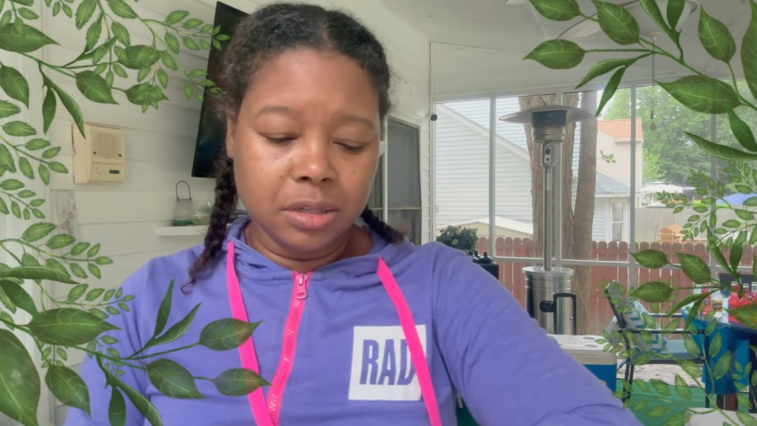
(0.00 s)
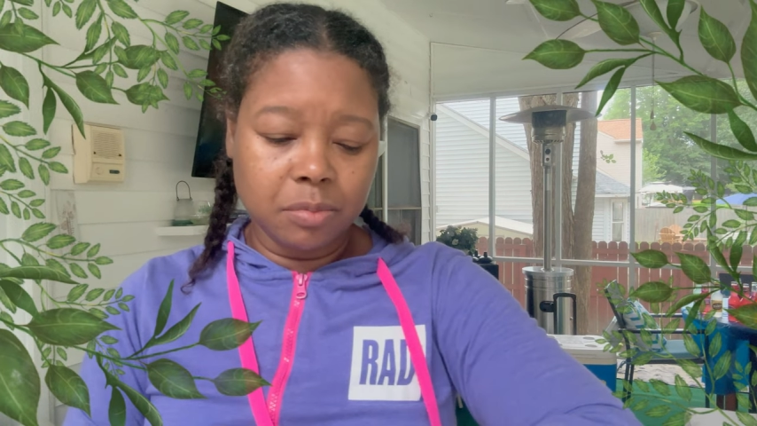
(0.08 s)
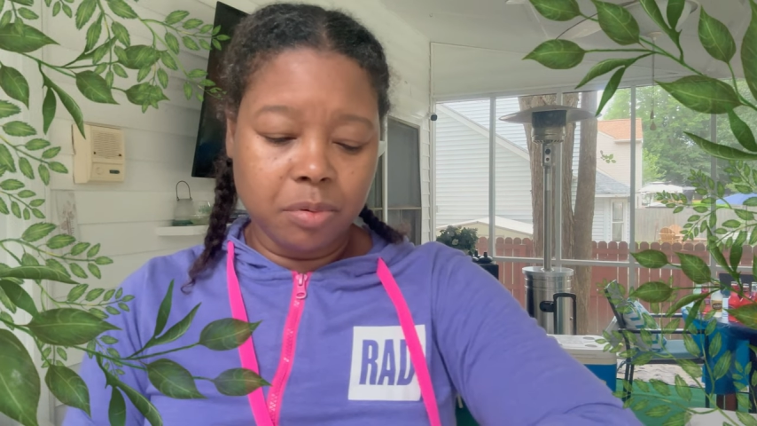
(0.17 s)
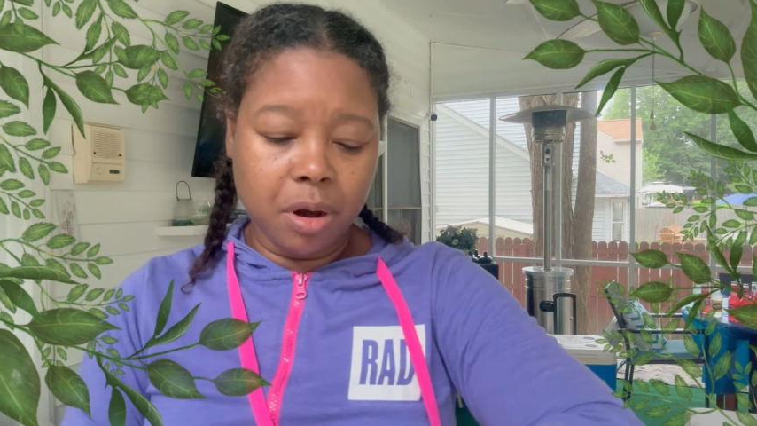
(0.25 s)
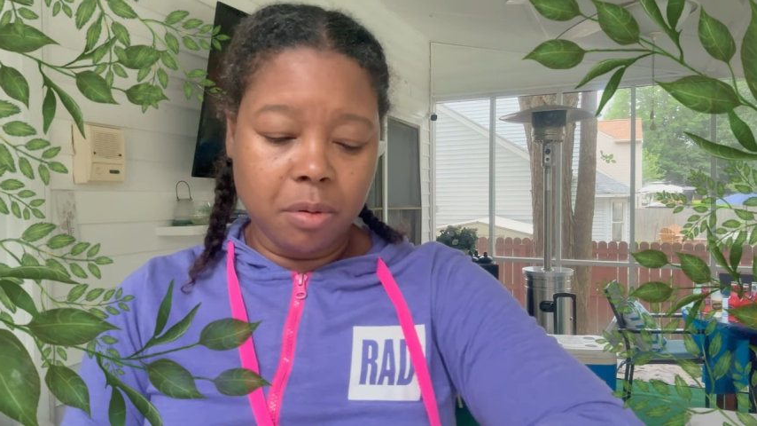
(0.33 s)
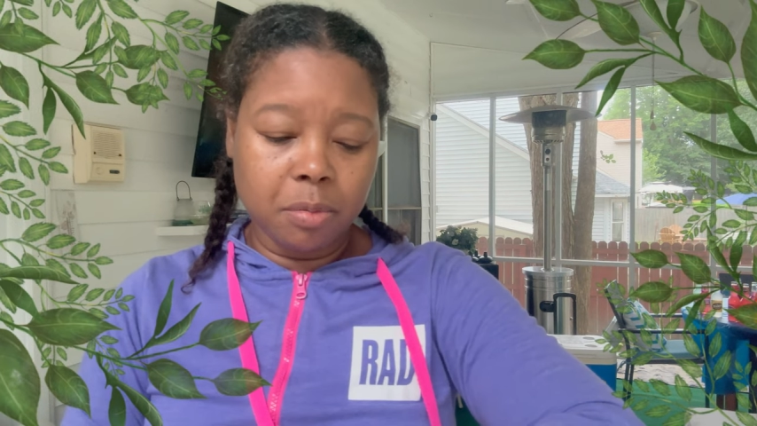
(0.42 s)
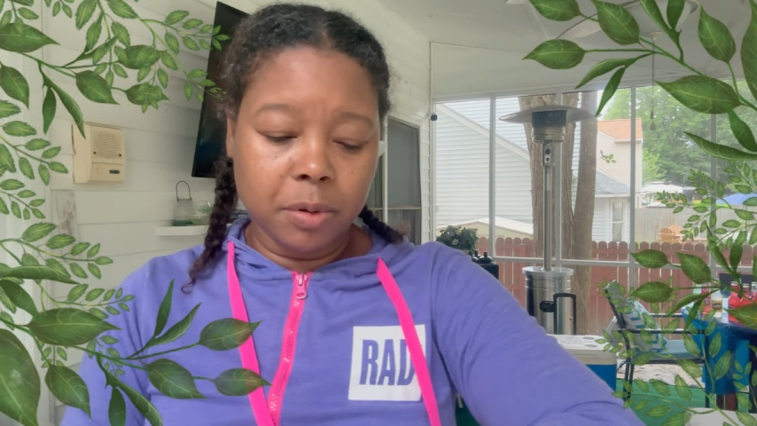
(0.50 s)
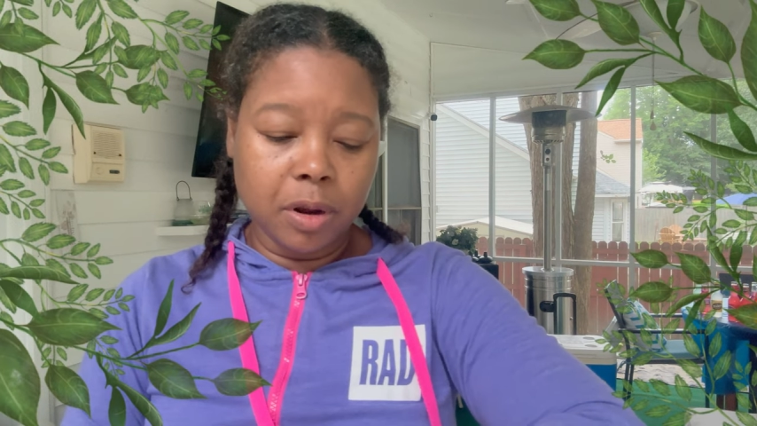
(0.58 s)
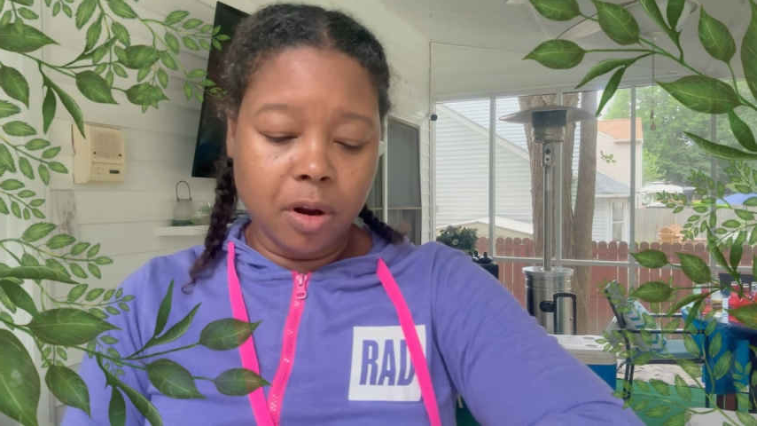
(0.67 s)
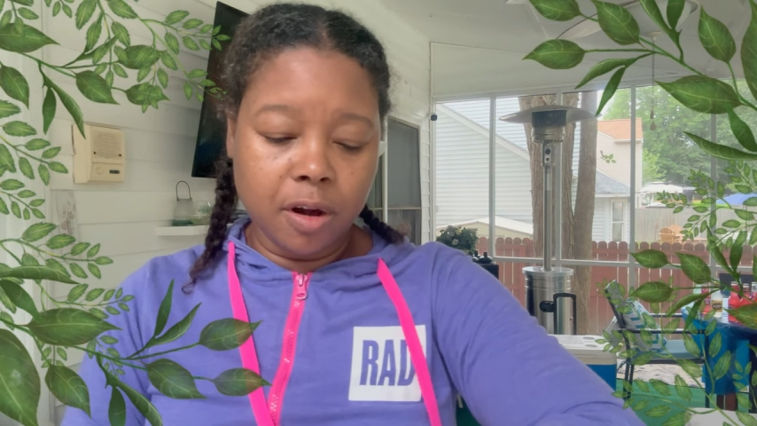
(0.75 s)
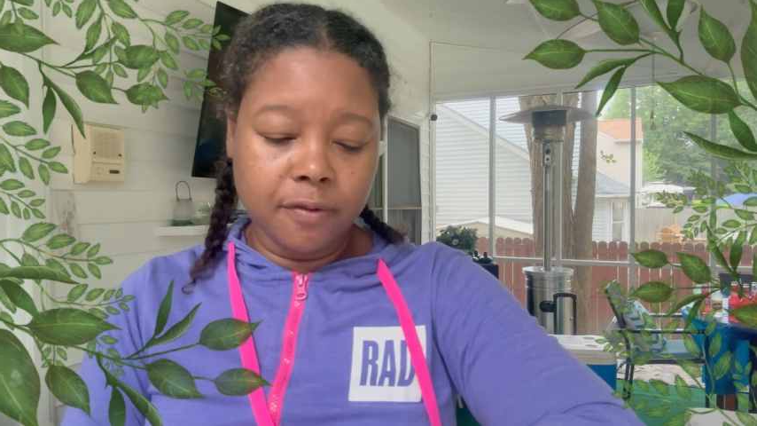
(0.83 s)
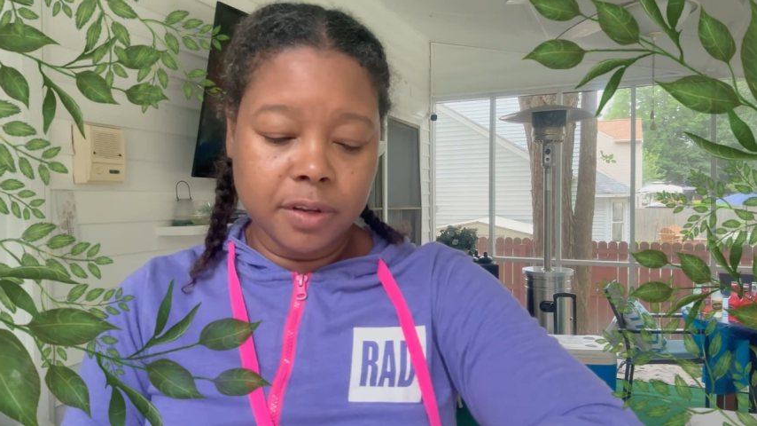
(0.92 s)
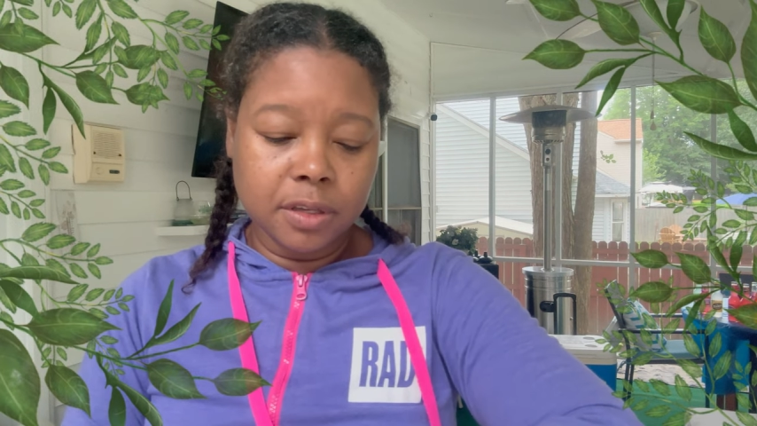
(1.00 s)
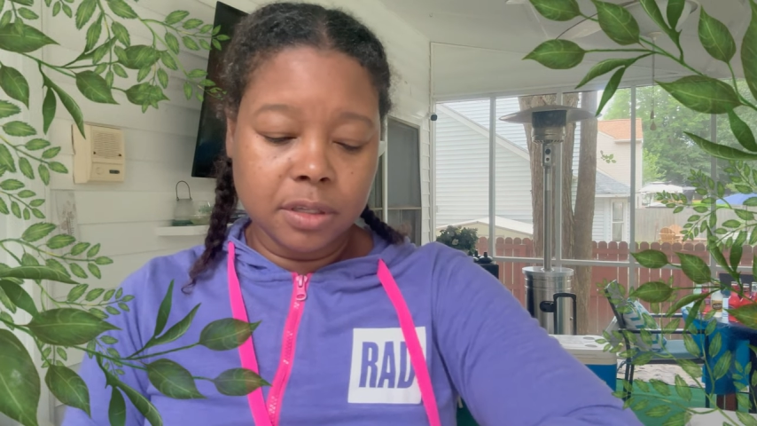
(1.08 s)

to probably harvest.